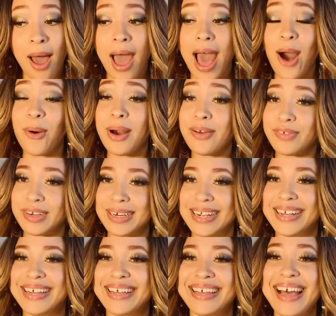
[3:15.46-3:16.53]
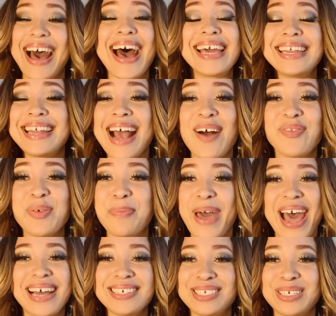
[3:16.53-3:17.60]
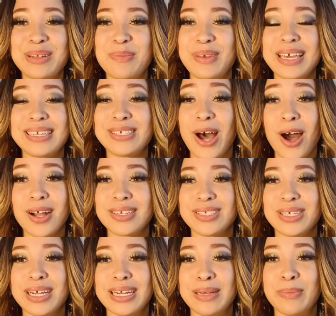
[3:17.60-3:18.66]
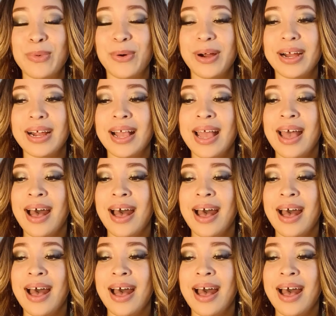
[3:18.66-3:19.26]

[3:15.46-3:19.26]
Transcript: However, I didn't have the passion to be a doctor anymore.